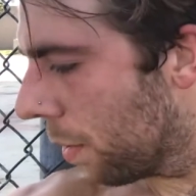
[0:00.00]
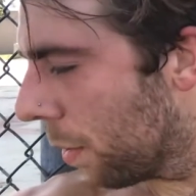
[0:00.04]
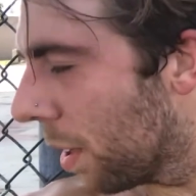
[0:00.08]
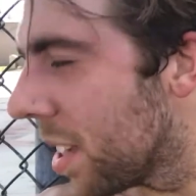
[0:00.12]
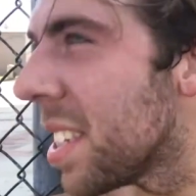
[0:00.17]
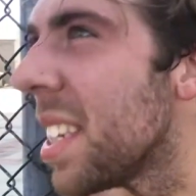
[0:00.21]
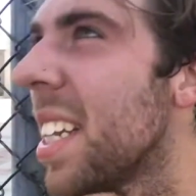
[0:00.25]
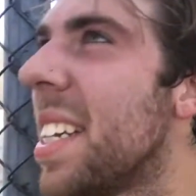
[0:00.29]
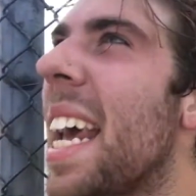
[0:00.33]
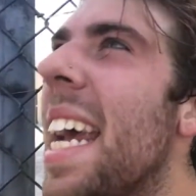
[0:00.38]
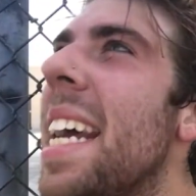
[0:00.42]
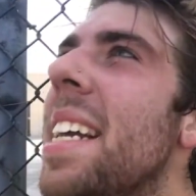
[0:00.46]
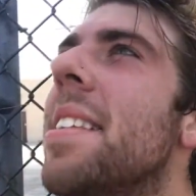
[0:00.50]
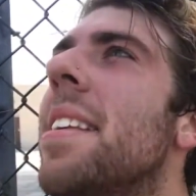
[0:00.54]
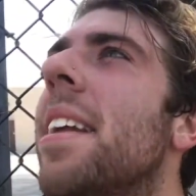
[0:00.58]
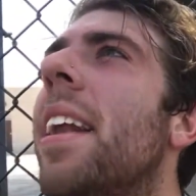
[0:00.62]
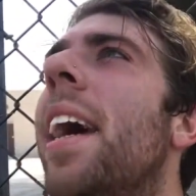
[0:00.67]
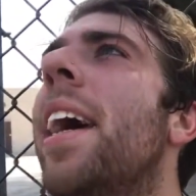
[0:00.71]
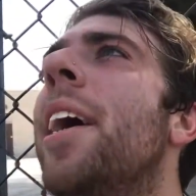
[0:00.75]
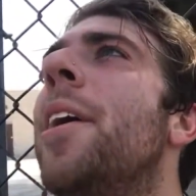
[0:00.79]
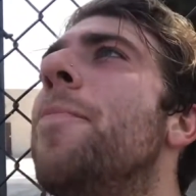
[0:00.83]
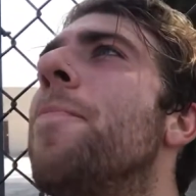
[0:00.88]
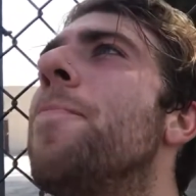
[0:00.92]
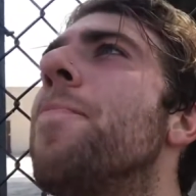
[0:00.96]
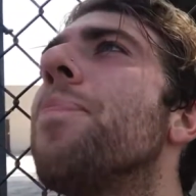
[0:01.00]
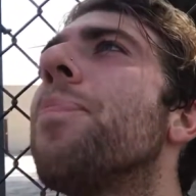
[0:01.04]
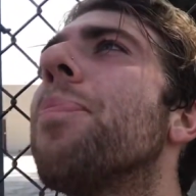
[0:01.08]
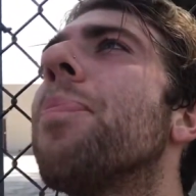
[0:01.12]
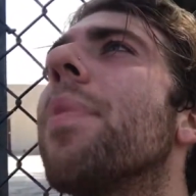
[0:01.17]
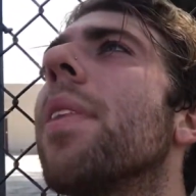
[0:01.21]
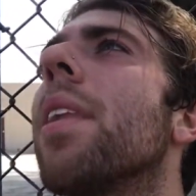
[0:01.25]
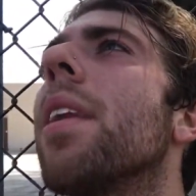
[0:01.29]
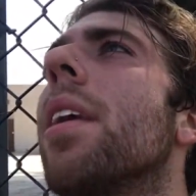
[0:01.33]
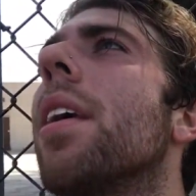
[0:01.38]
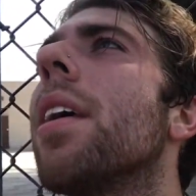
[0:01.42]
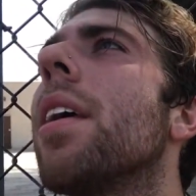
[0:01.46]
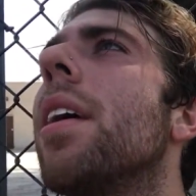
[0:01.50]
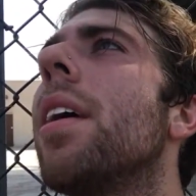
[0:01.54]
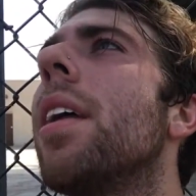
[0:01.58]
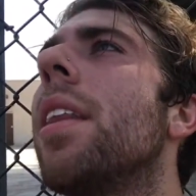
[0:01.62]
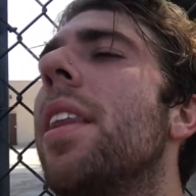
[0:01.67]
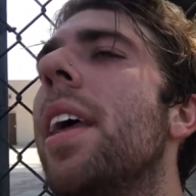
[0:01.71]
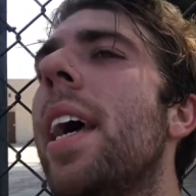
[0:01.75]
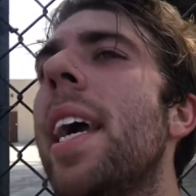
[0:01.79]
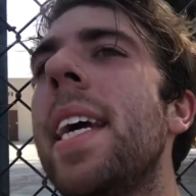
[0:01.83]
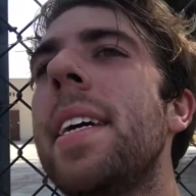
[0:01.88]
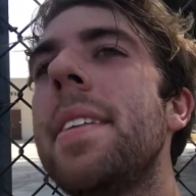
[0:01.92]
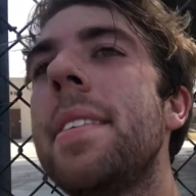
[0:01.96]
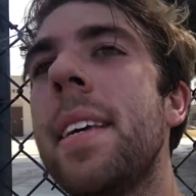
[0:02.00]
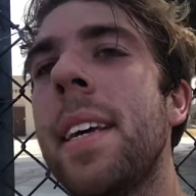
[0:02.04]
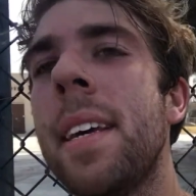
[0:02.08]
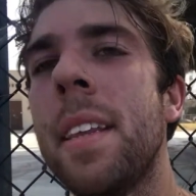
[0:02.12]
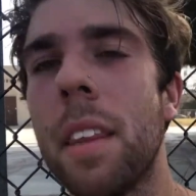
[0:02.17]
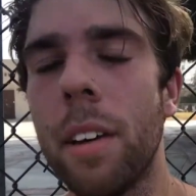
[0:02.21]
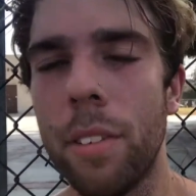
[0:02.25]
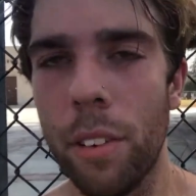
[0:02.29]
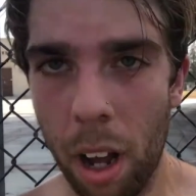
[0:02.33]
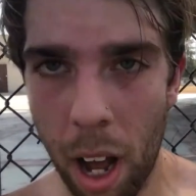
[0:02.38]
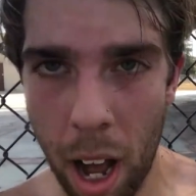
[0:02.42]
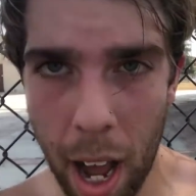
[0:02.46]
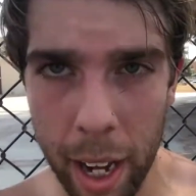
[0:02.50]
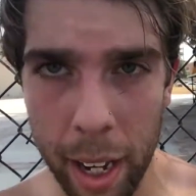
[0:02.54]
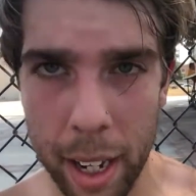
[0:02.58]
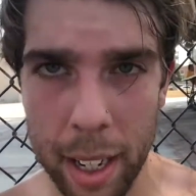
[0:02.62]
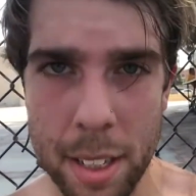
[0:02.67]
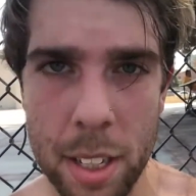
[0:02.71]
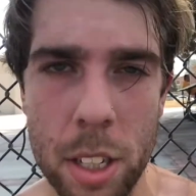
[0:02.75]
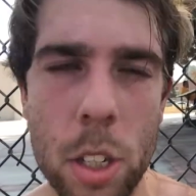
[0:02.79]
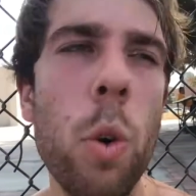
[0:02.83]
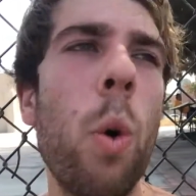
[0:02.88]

what's the date today? The 18th of August,